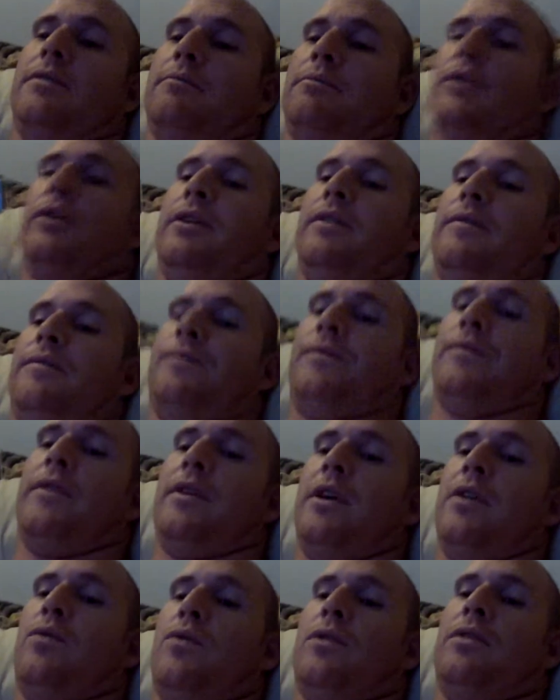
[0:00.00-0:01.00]
but
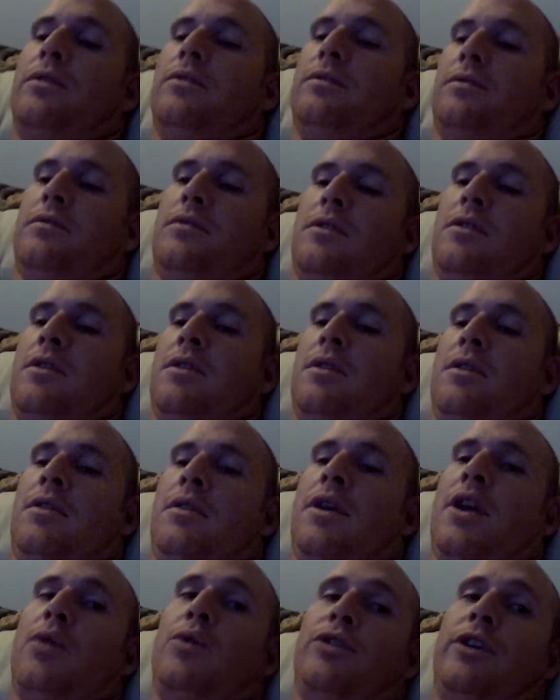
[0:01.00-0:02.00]
it was
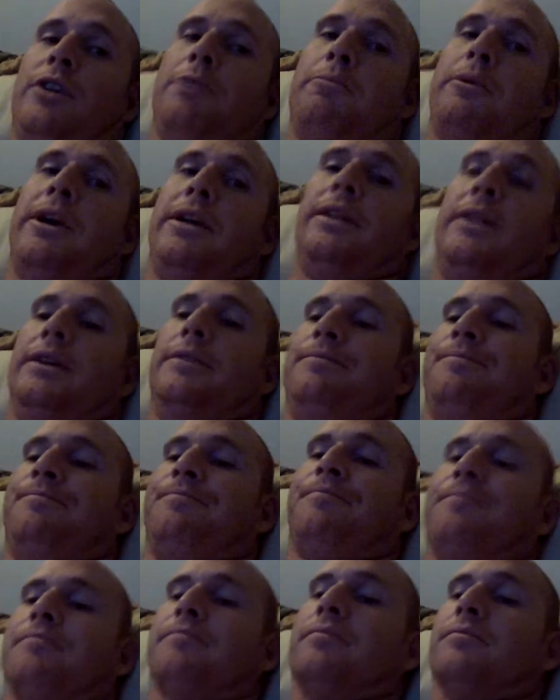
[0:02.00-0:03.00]
expected.
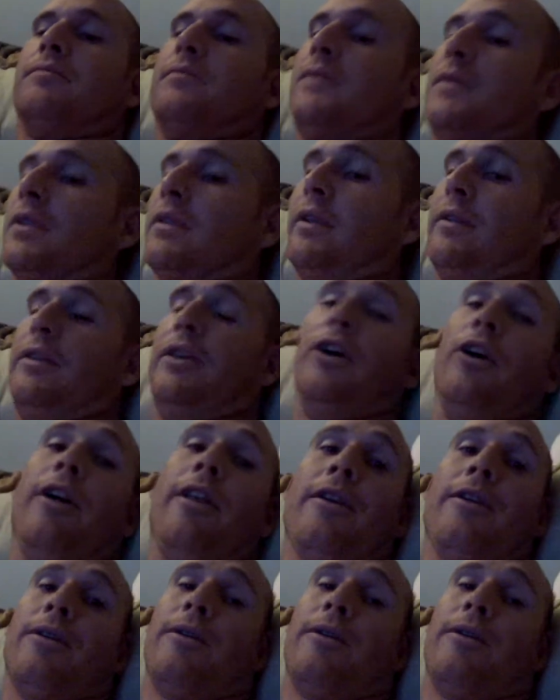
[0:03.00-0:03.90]
Then the other